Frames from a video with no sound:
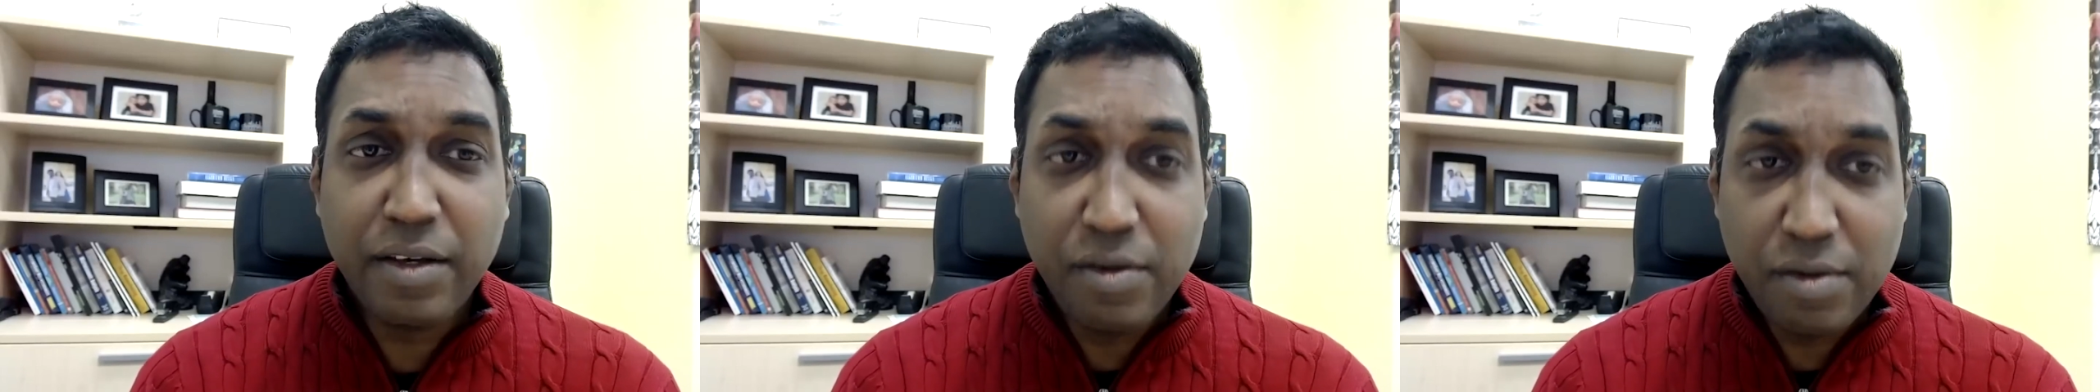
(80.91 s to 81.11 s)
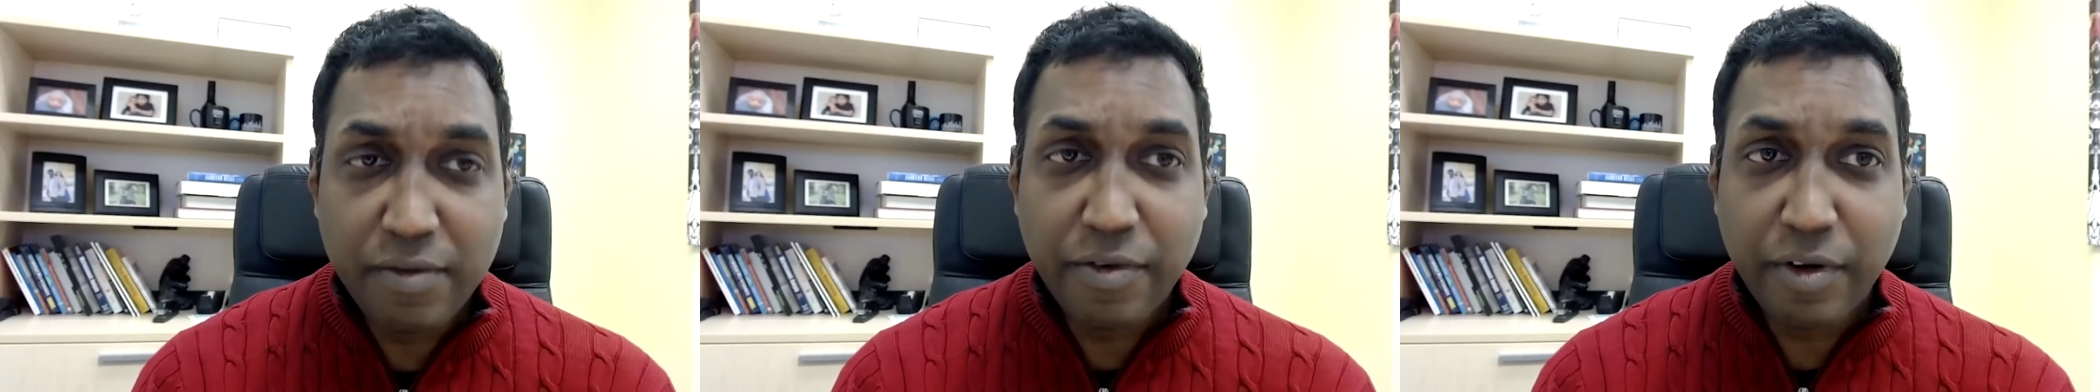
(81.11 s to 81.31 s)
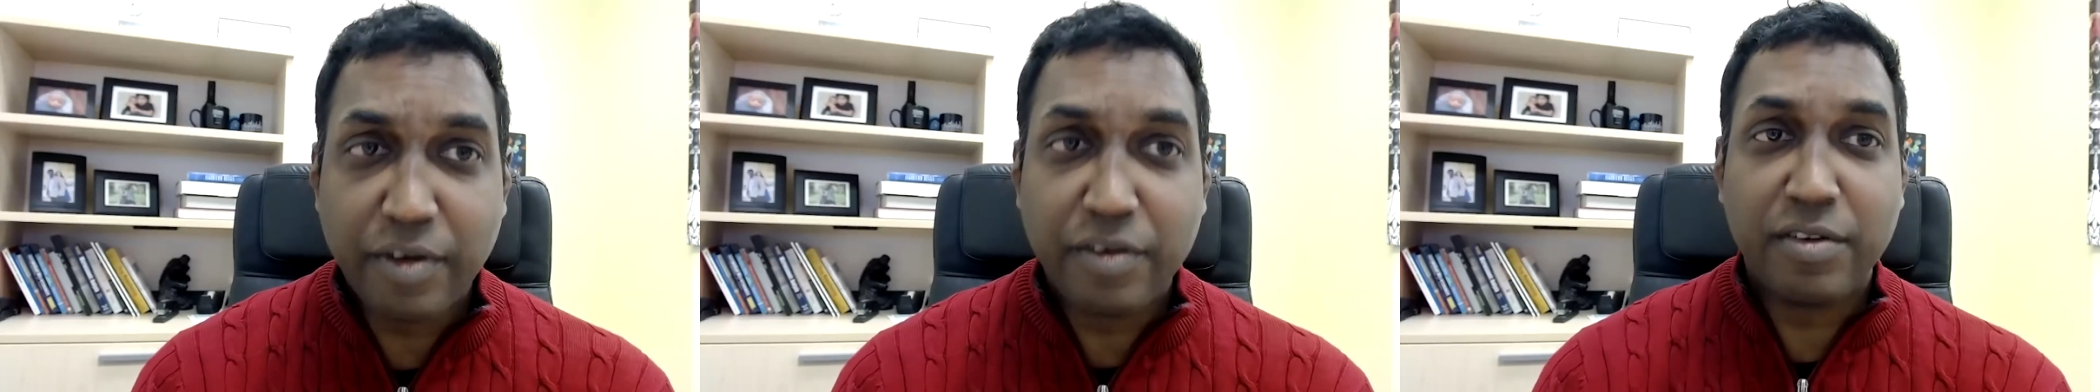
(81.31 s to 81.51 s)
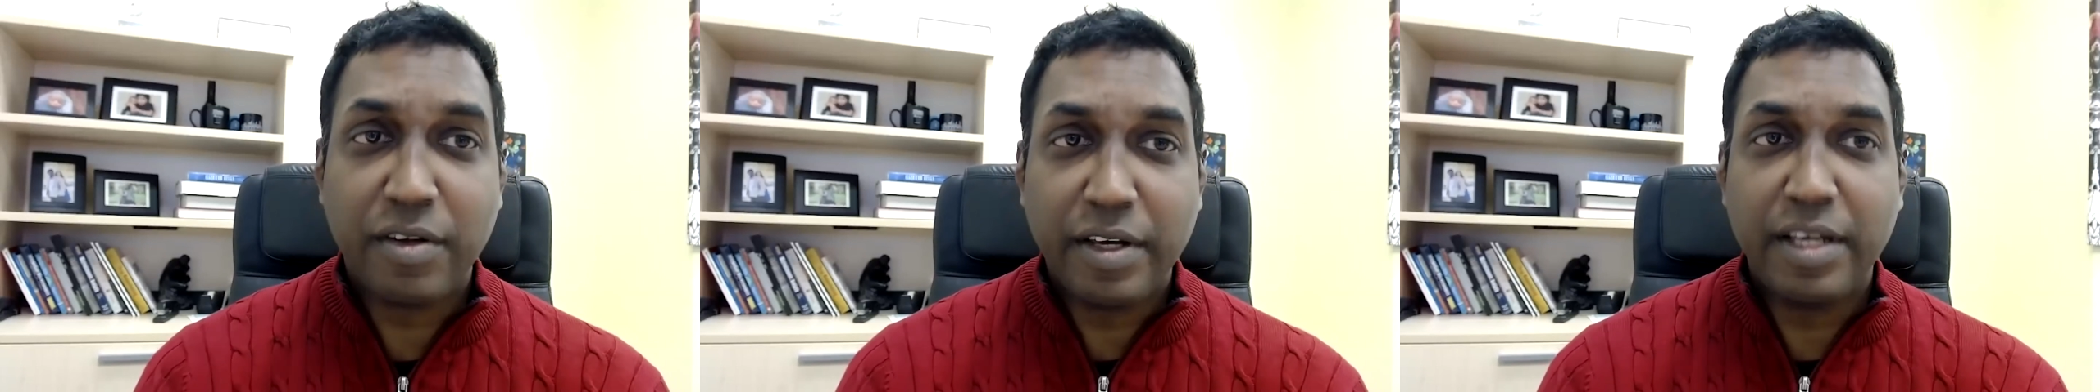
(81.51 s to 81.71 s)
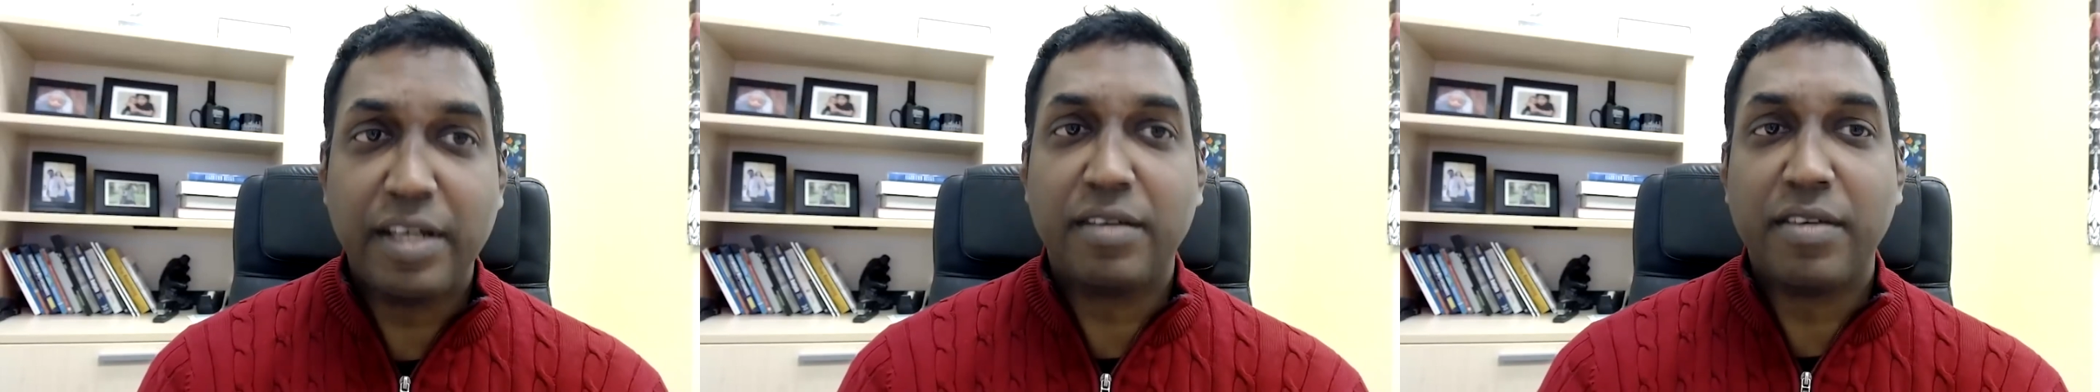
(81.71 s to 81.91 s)

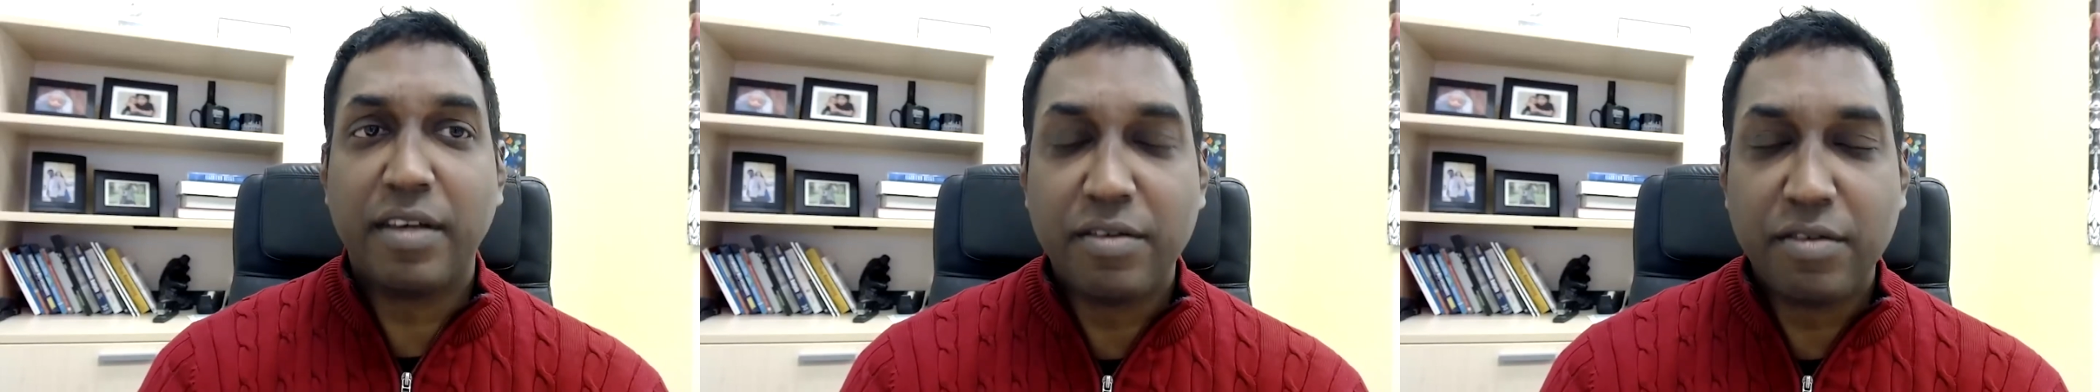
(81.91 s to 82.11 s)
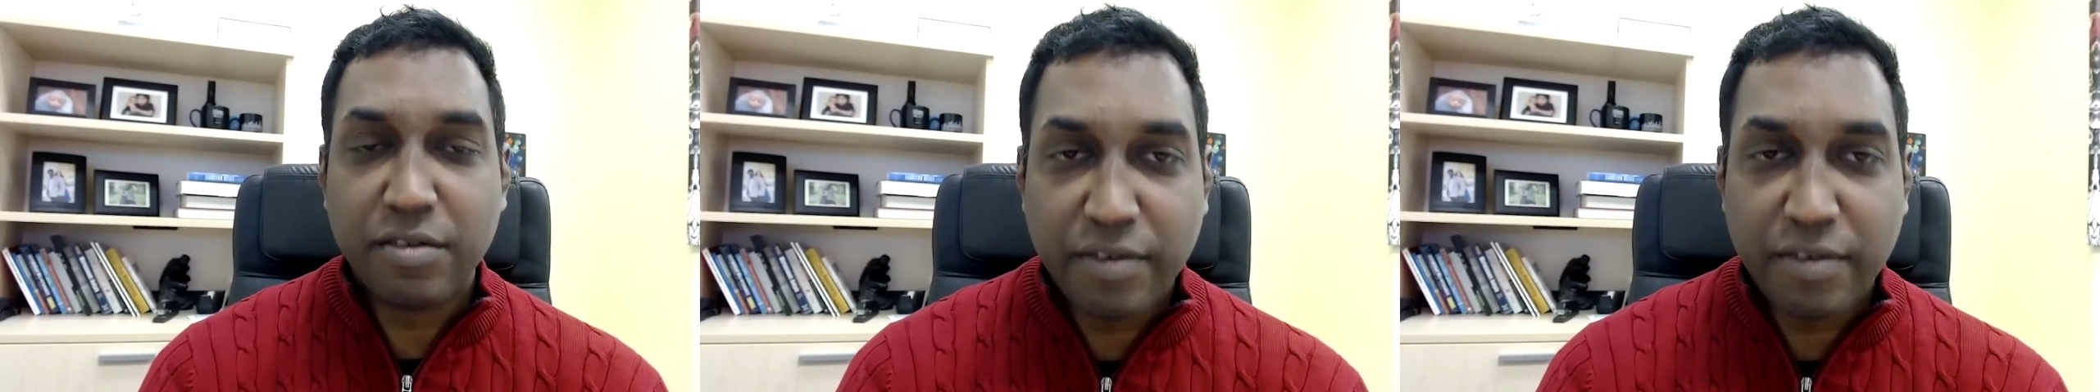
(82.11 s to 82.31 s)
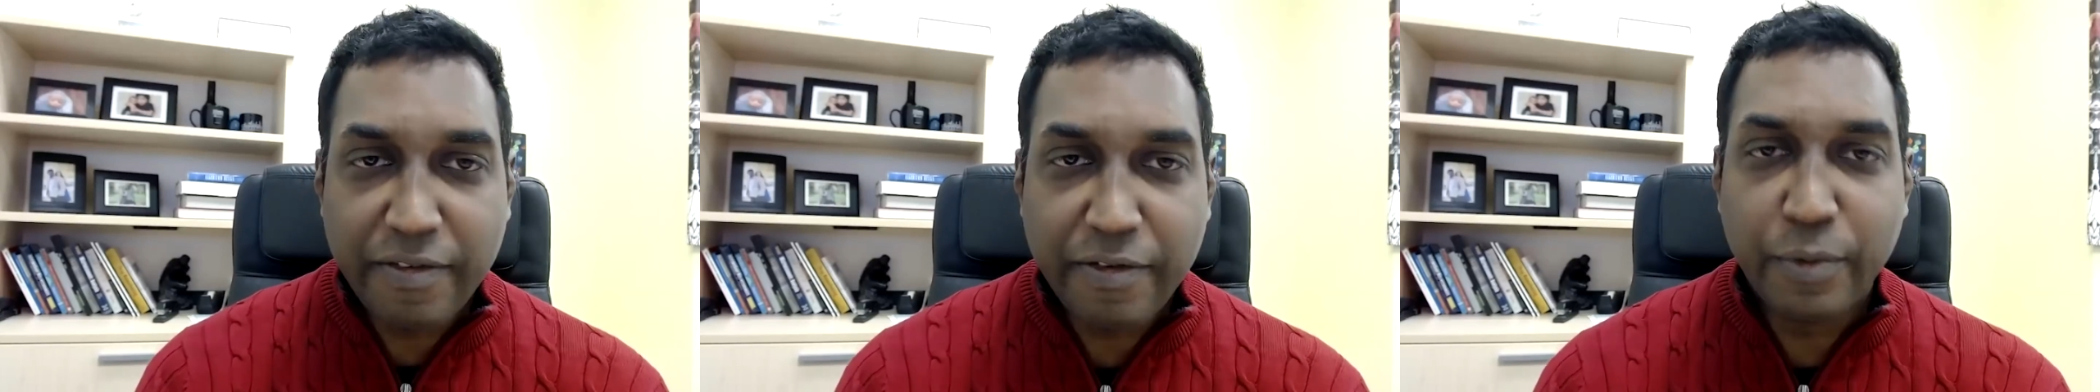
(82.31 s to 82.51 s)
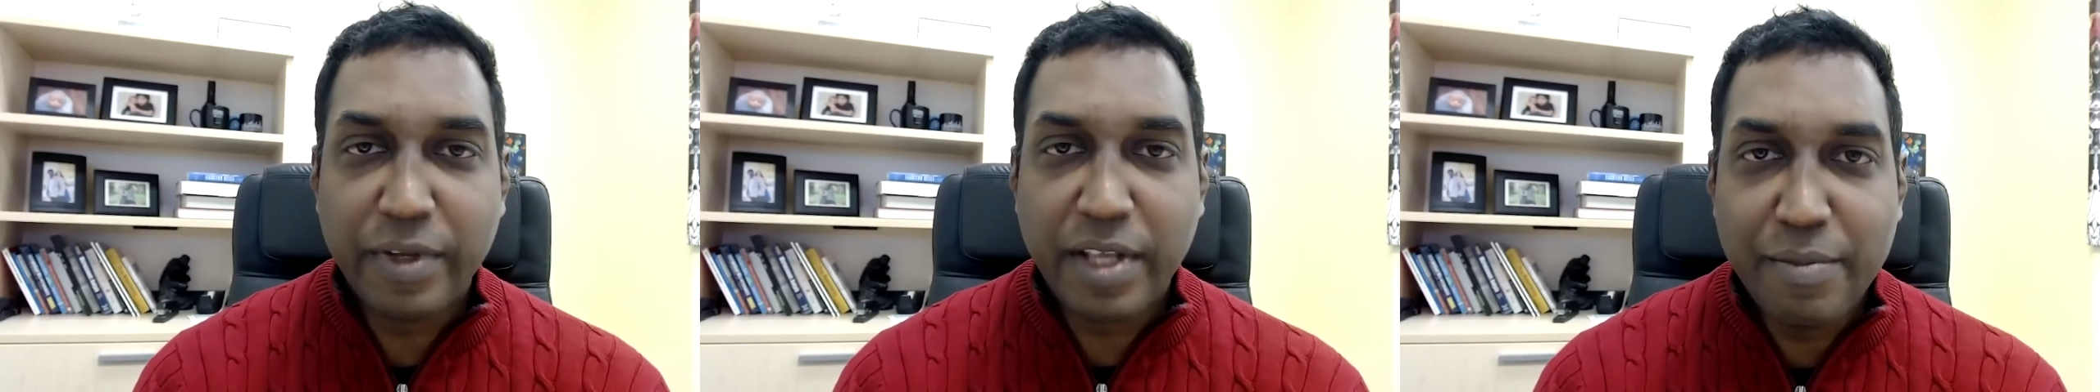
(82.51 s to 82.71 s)
universal ancestors of everyone.